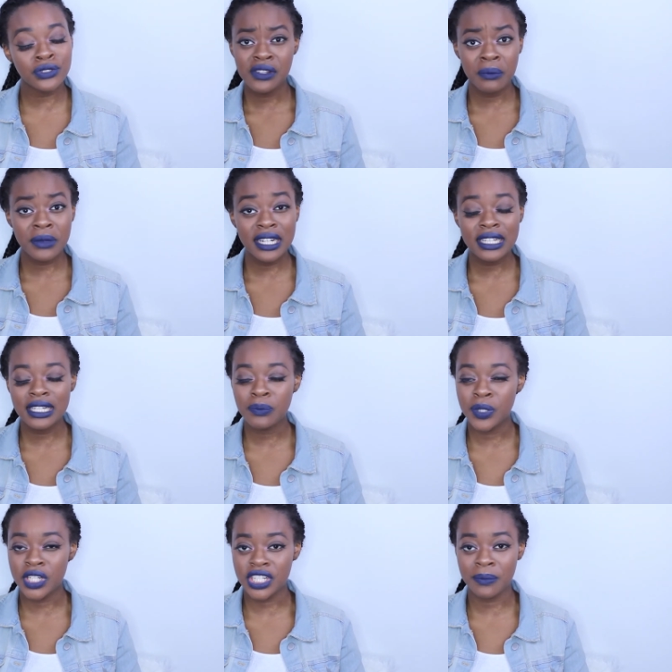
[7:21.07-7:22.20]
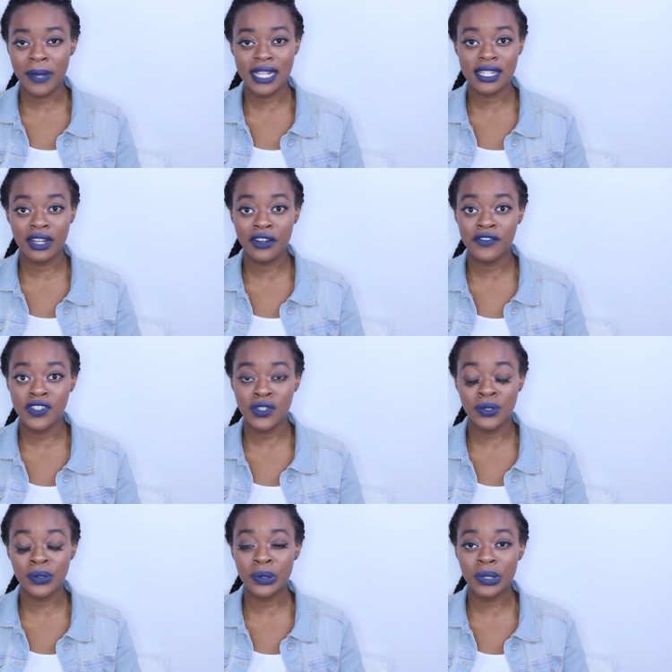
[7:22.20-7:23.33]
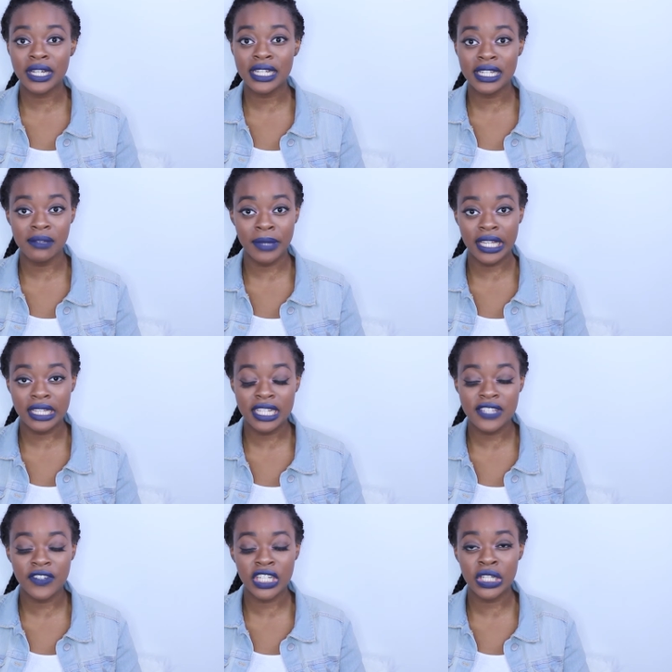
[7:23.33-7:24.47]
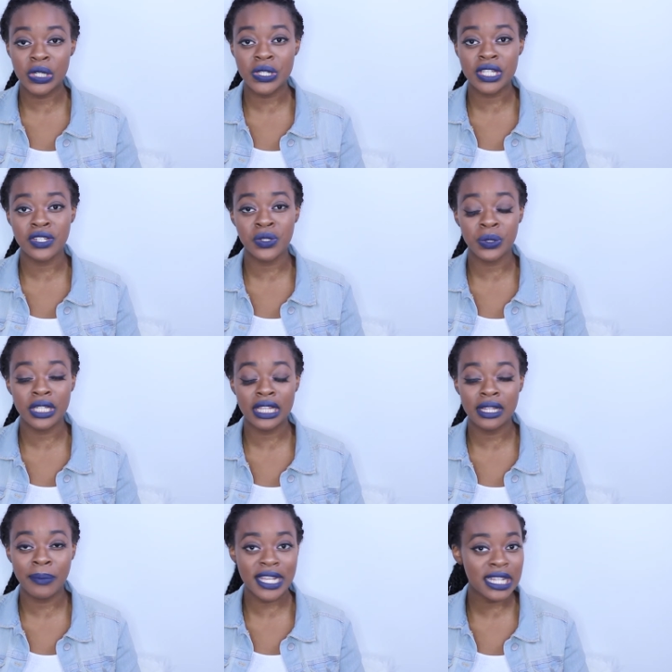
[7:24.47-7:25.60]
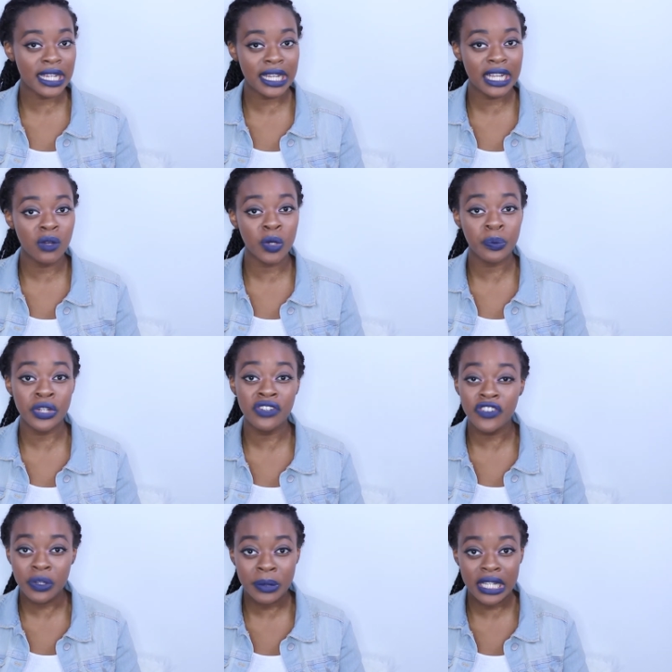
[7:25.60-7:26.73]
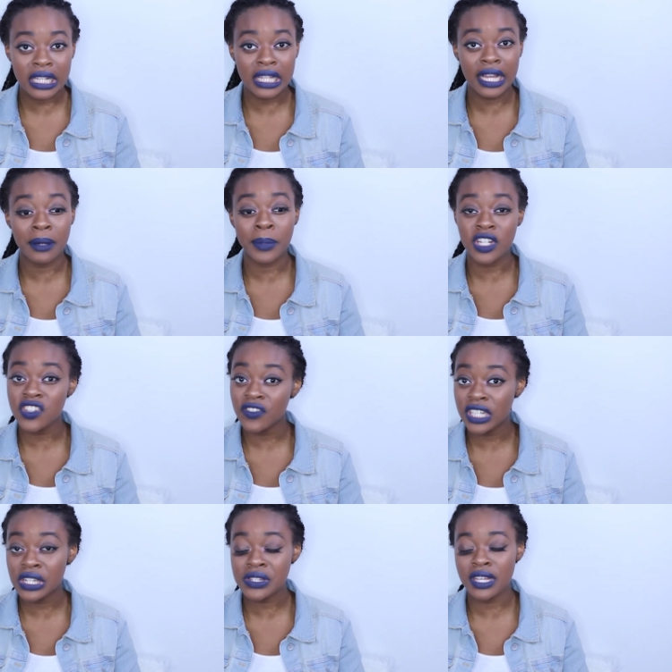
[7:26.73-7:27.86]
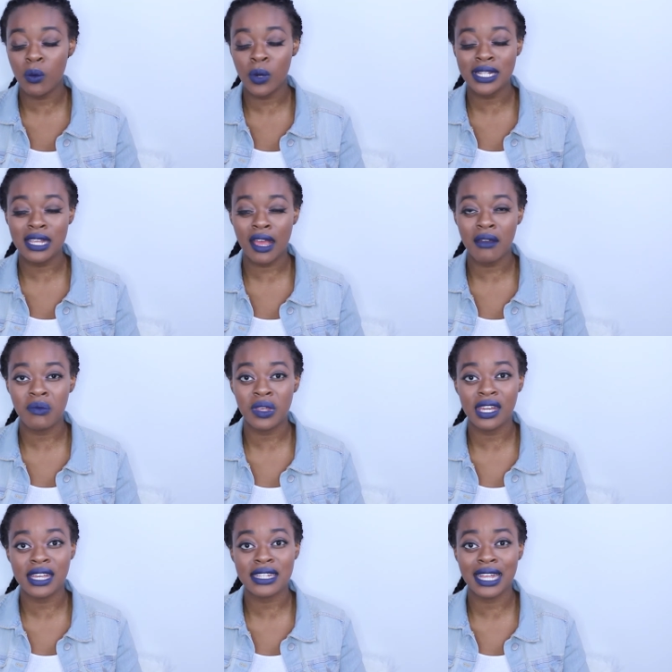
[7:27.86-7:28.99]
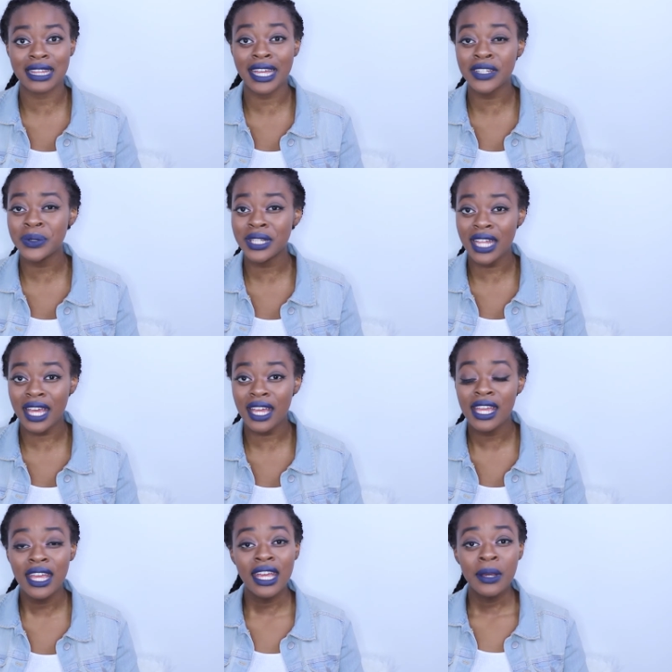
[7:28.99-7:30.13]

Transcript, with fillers: So I'm going to keep pushing myself to keep making these videos and doing the best I can with pre-filming like a bunch of videos at one time, because I like doing that.